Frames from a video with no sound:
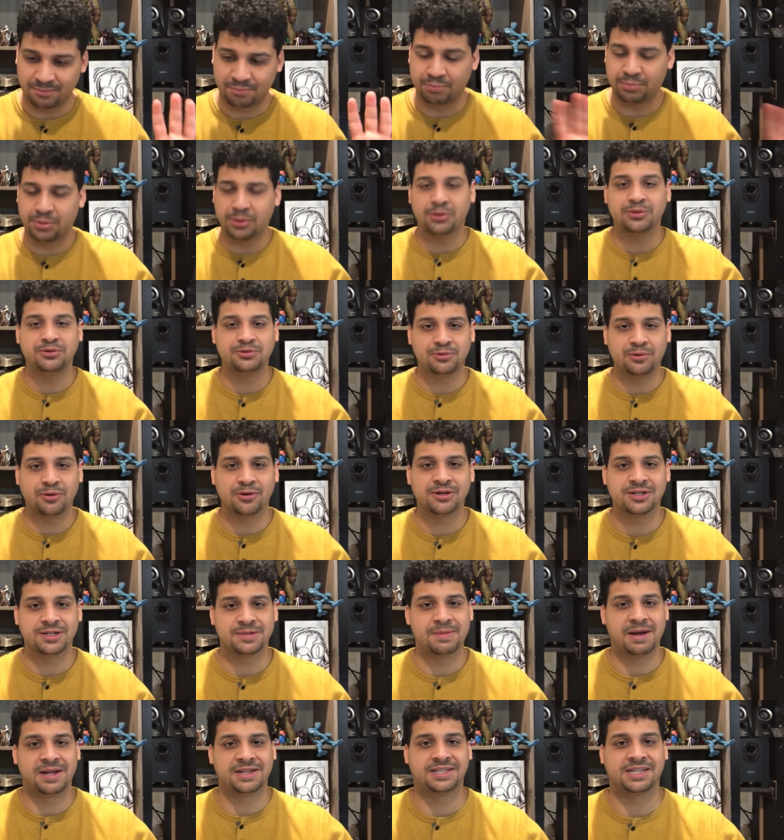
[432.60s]
bold
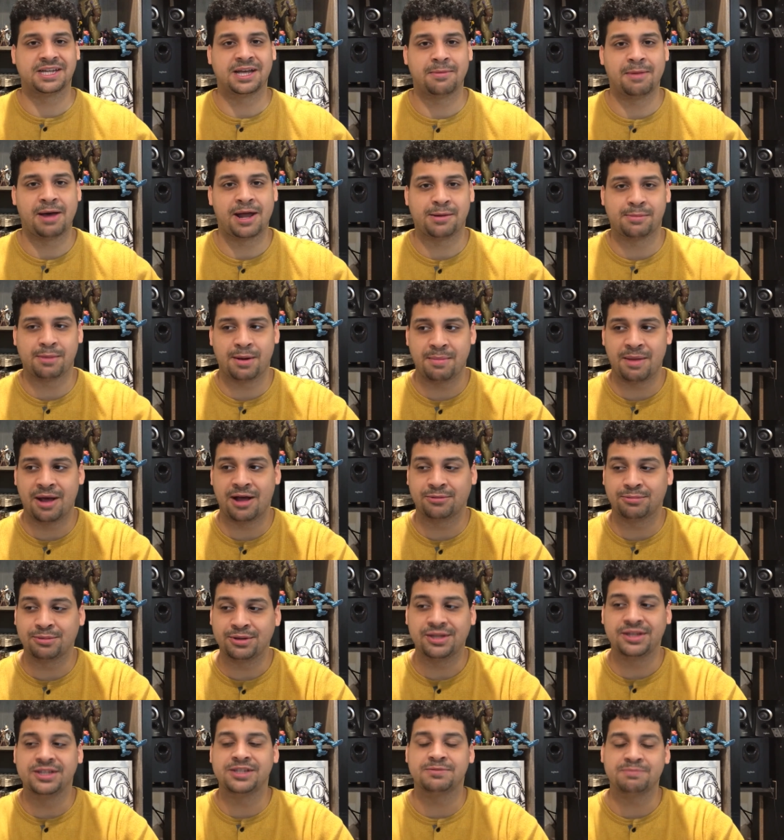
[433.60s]
words about to come out of my
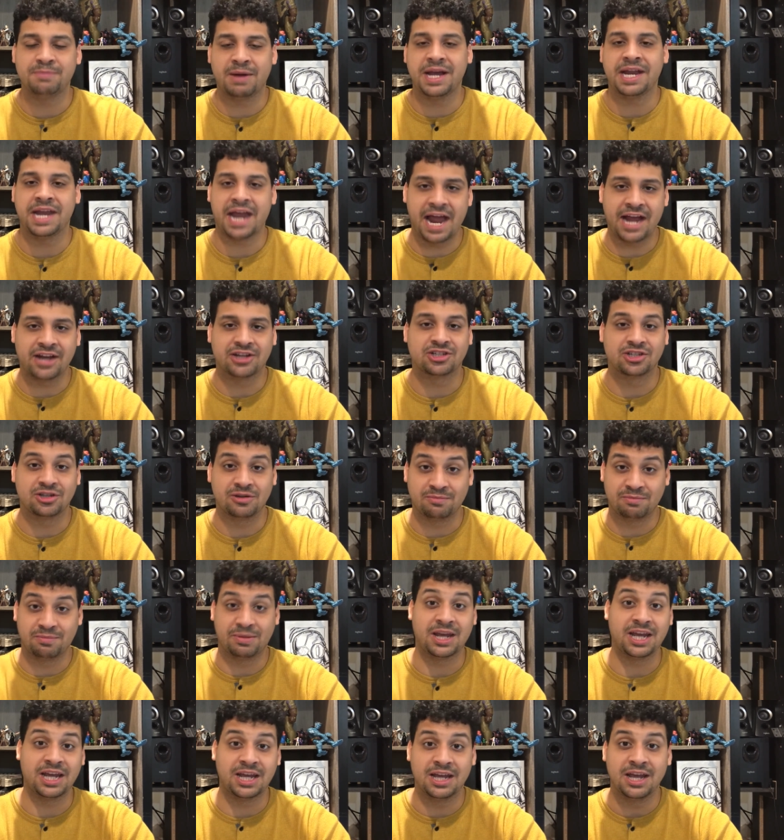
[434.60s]
mouth, but this might actually
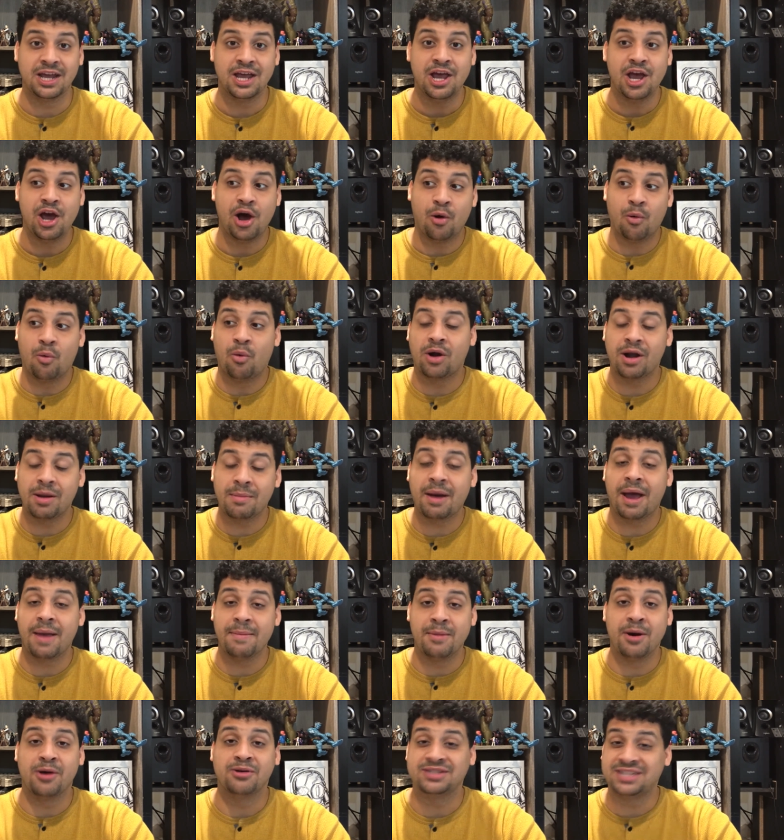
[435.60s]
be one of
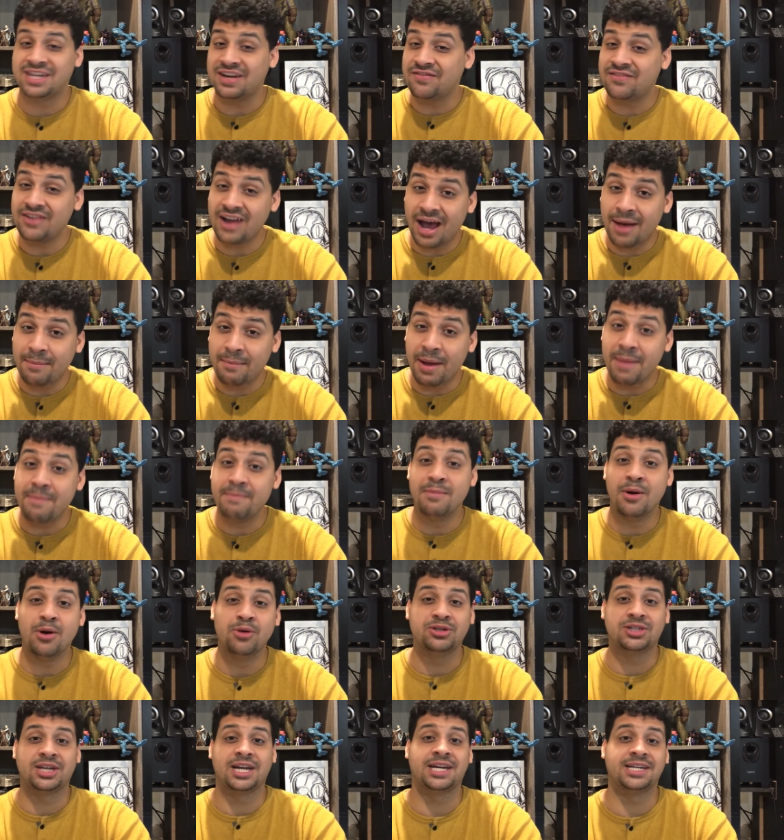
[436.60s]
my most, if not my
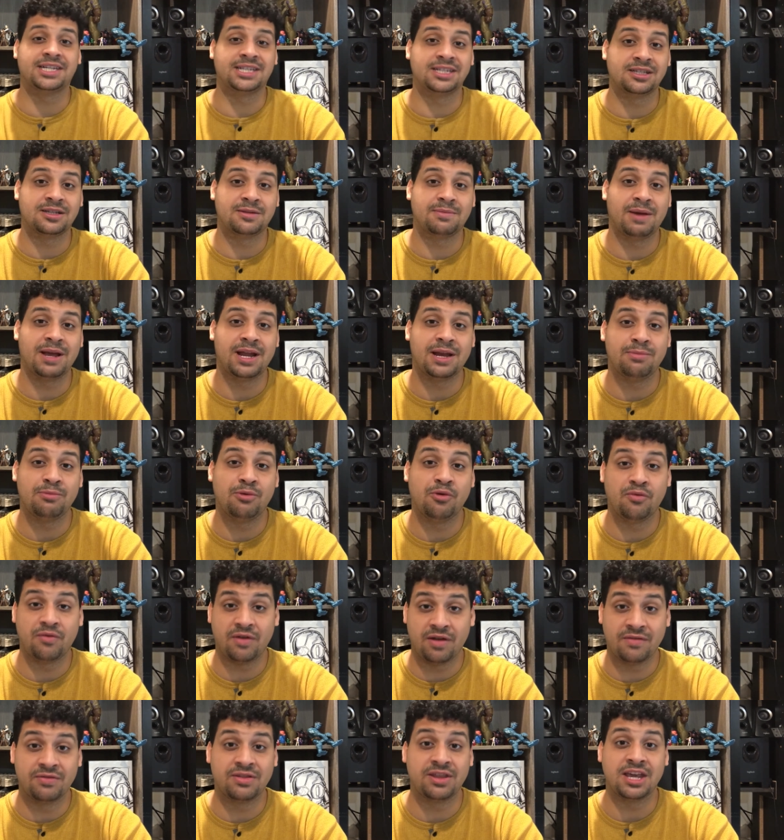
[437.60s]
most anticipated
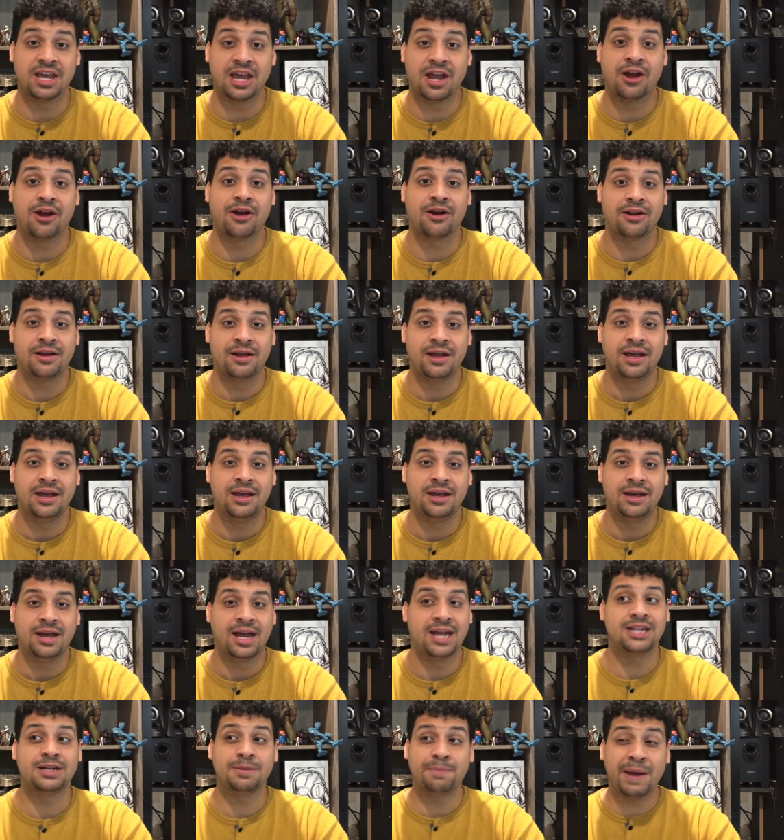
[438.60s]
movie of the year.
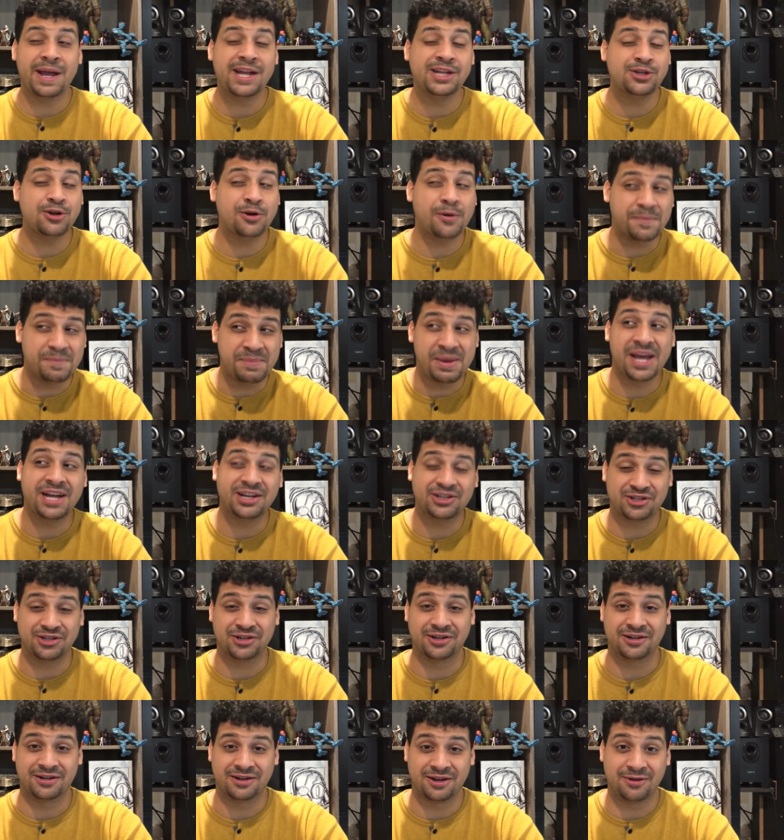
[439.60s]
And to paint you a
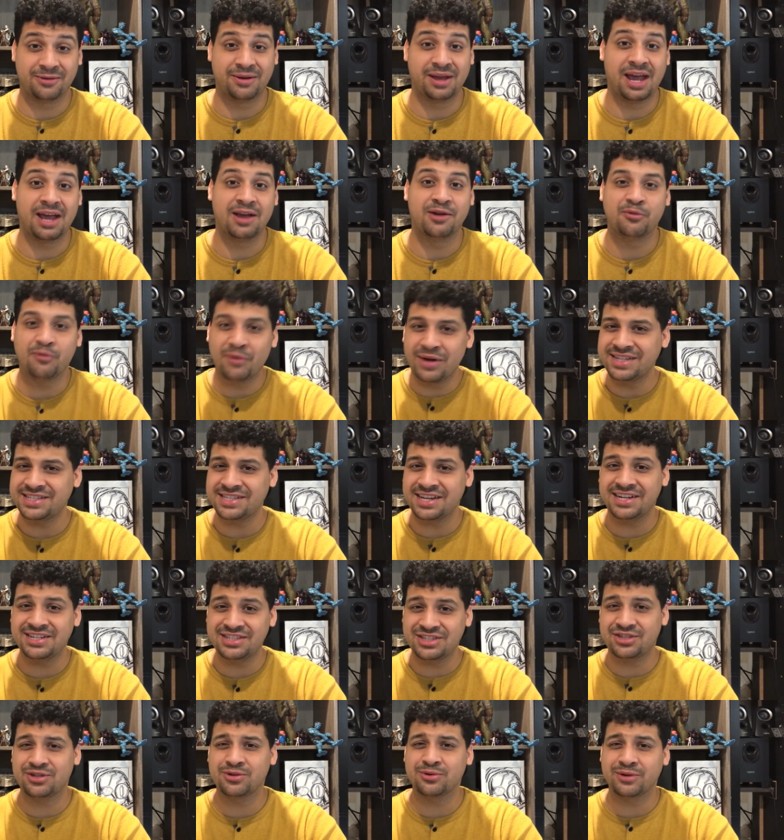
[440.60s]
picture, okay, West
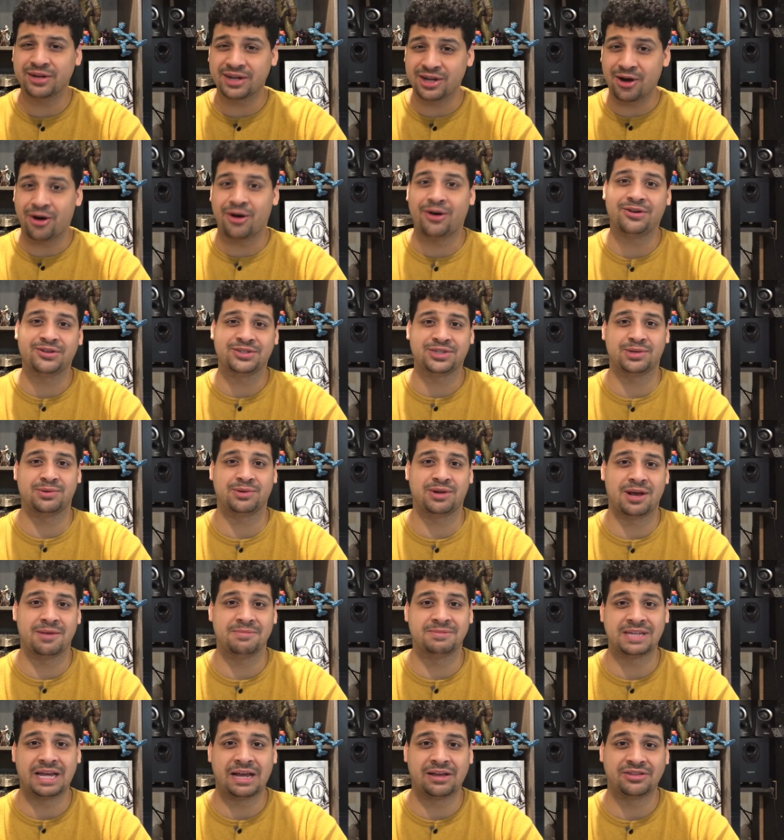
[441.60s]
Side Story also
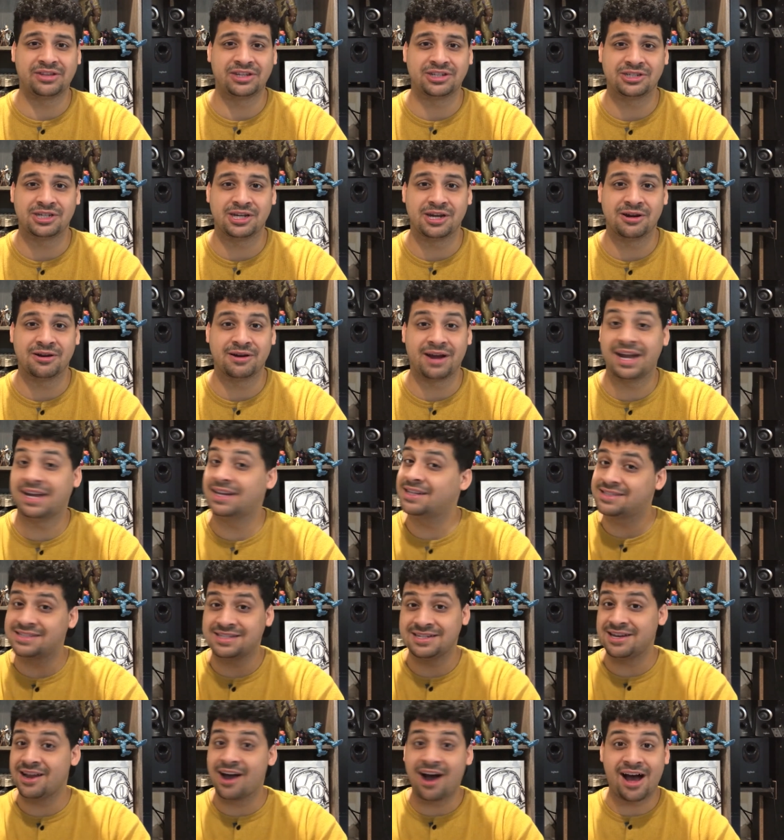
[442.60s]
comes out this year, and
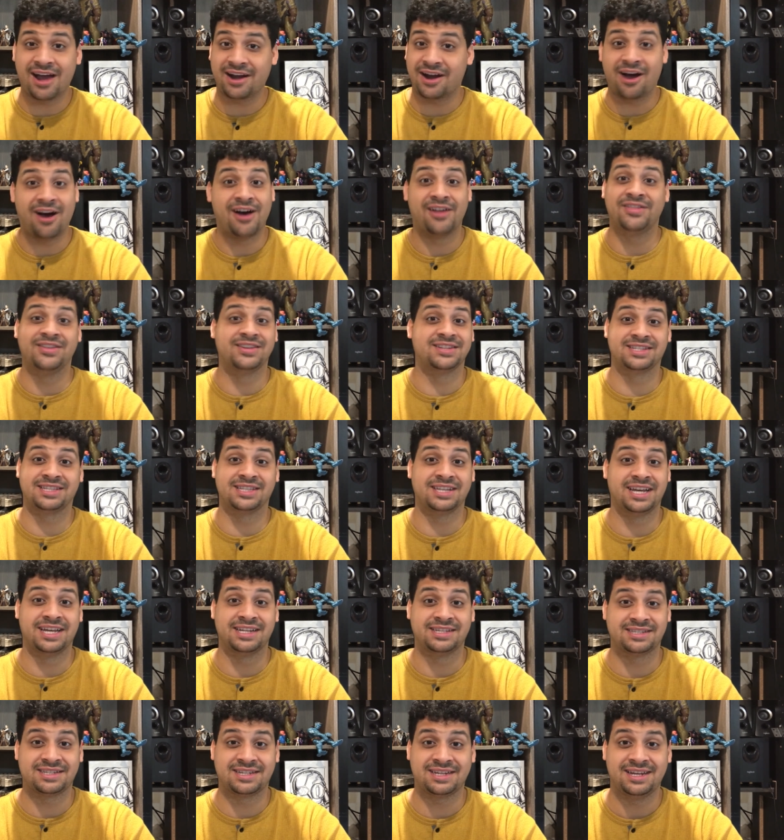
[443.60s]
it's not on this
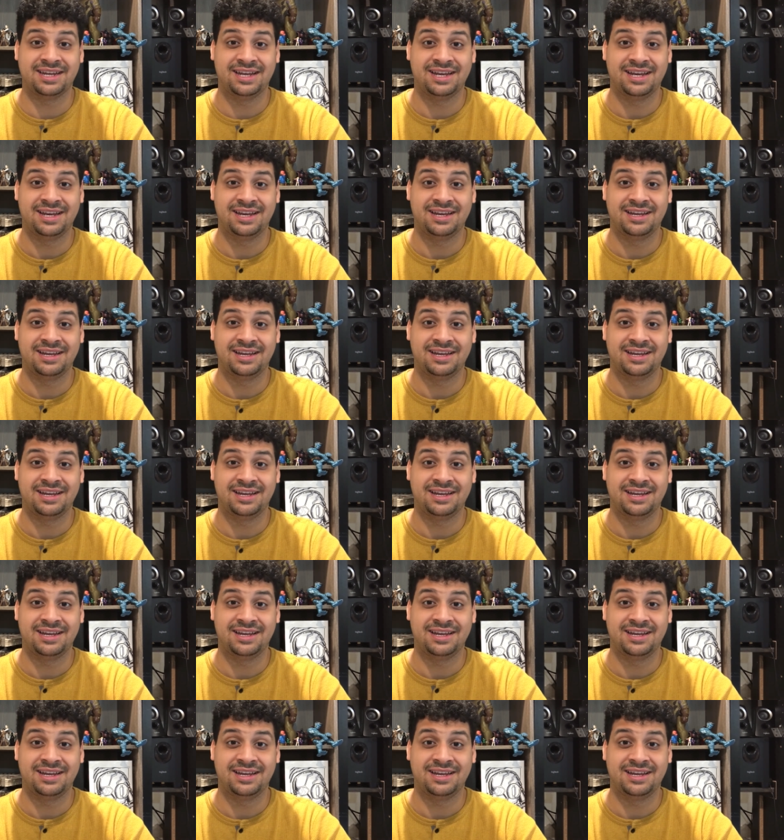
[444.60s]
list.